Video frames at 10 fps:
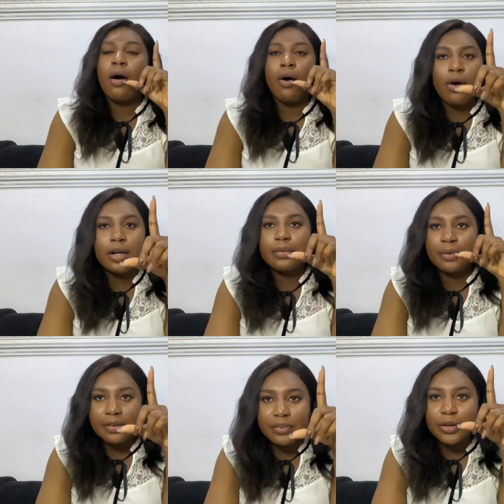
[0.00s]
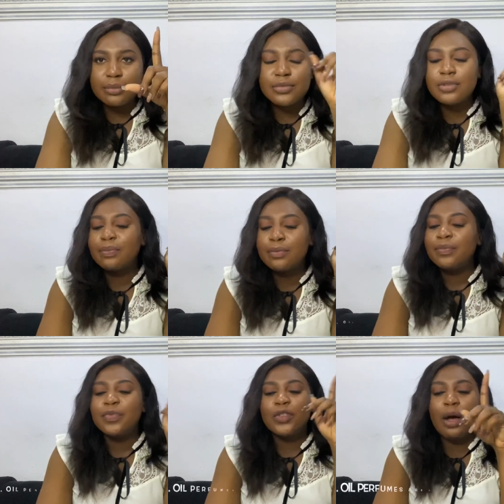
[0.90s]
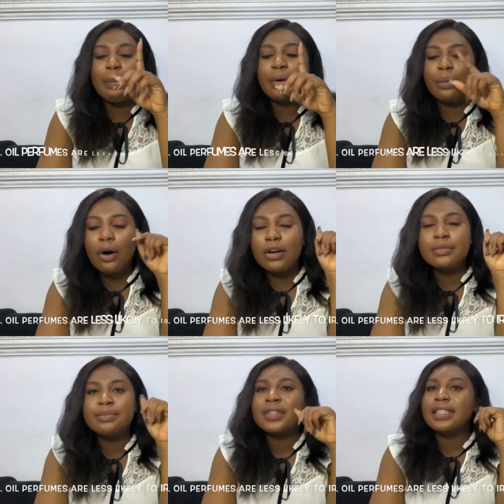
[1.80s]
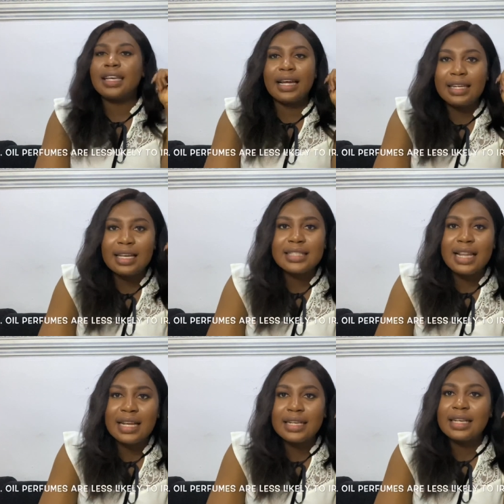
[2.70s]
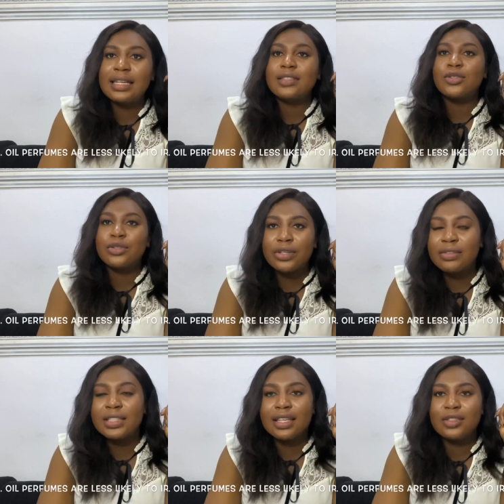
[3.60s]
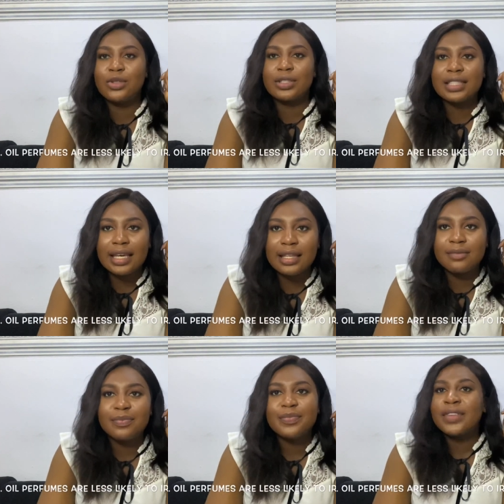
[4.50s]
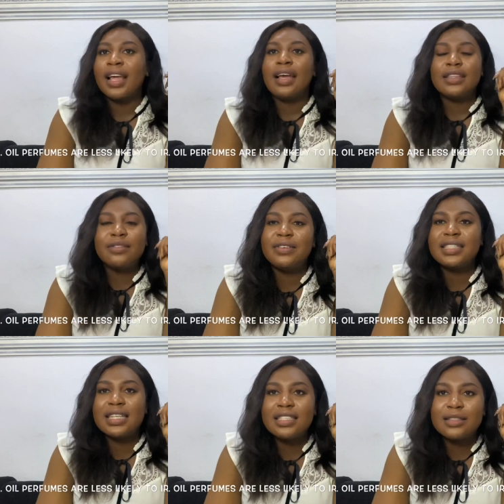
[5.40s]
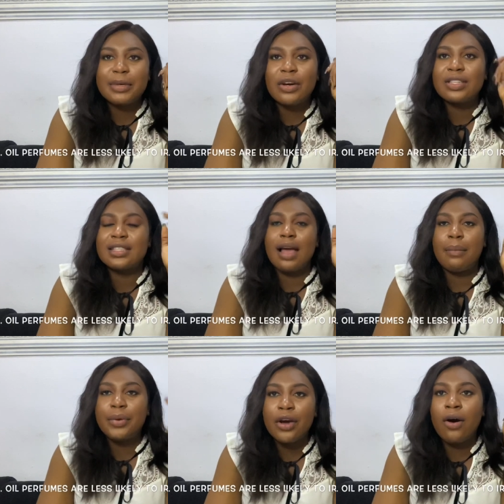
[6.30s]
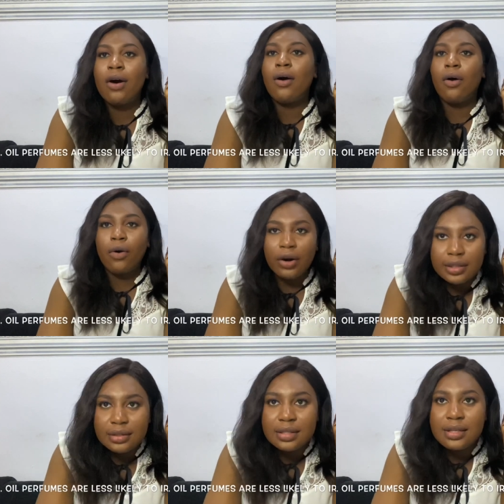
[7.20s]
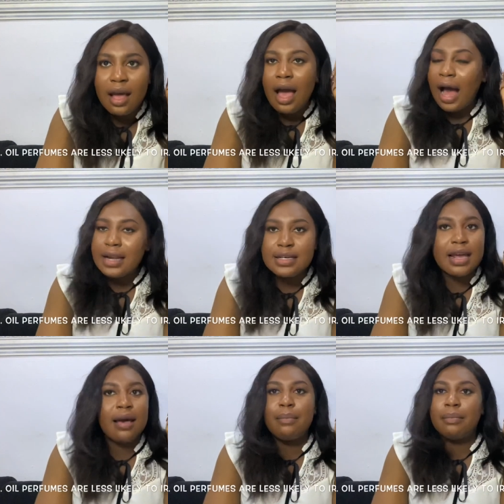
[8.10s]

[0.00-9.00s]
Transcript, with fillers: oil perfumes. Number one, they are less likely to irritate your skin. The reason is because they are pure oils and they're